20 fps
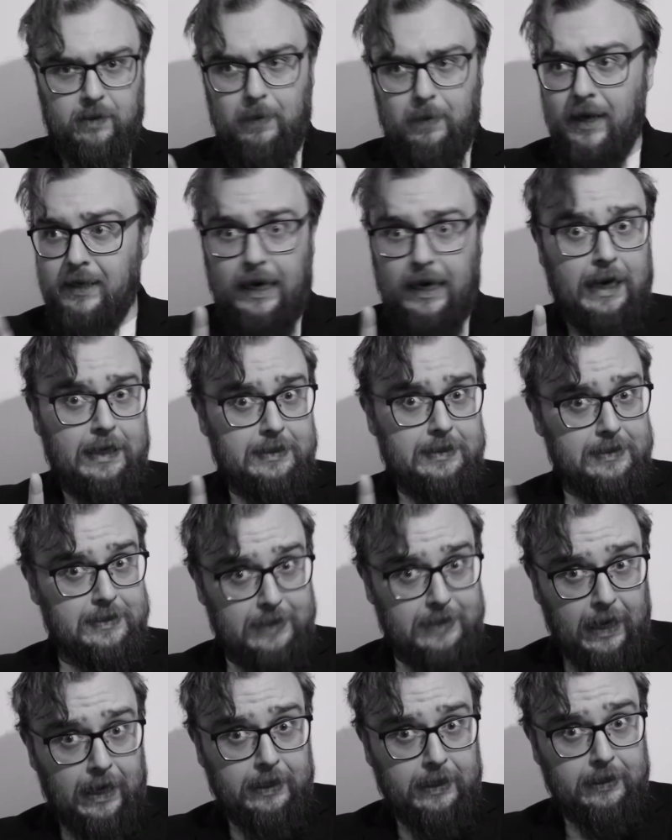in mind, I hadn't
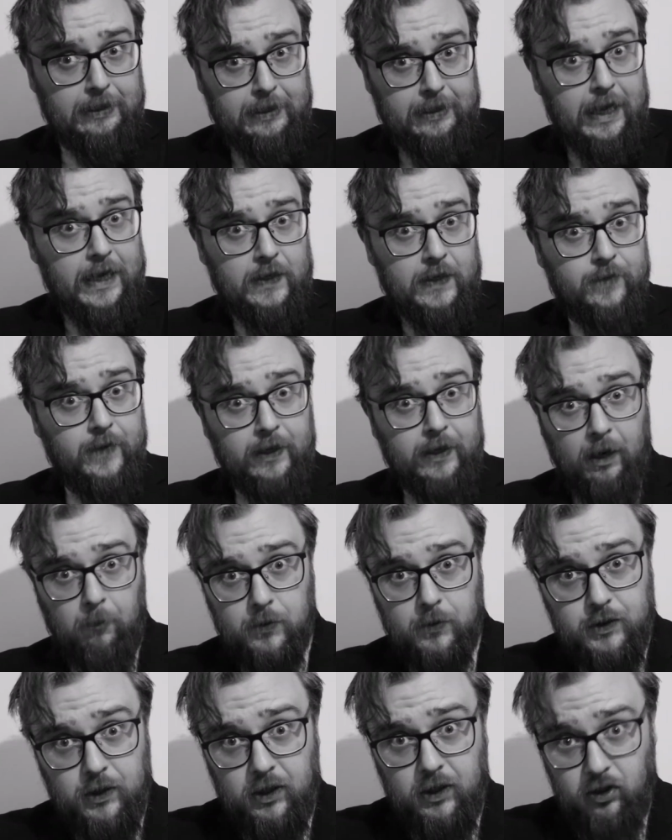signed anything. I
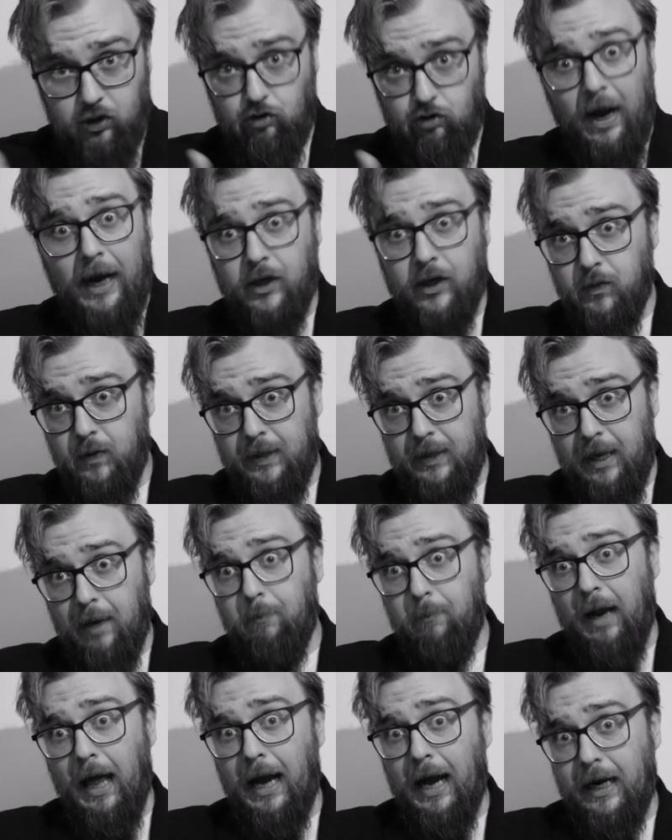wasn't contractually
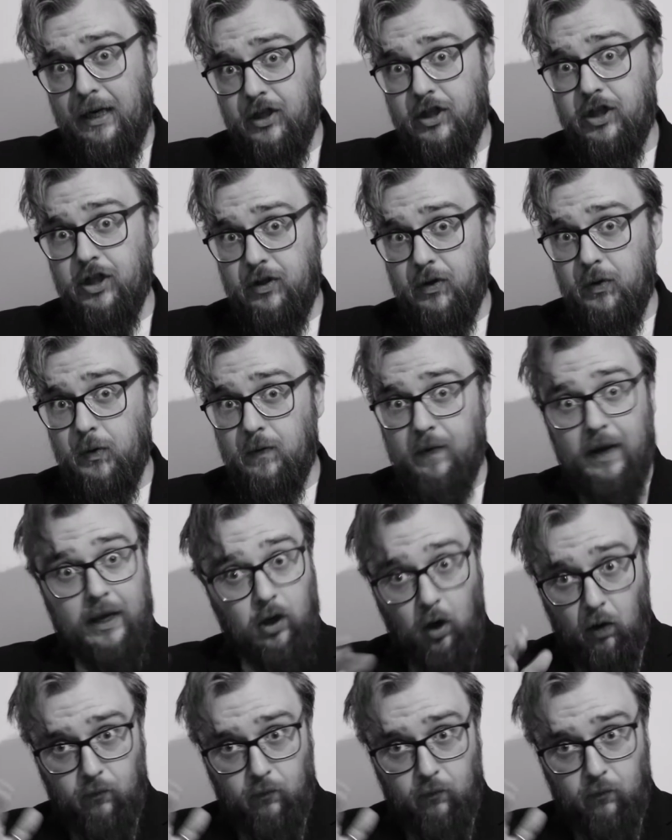obliged to do that.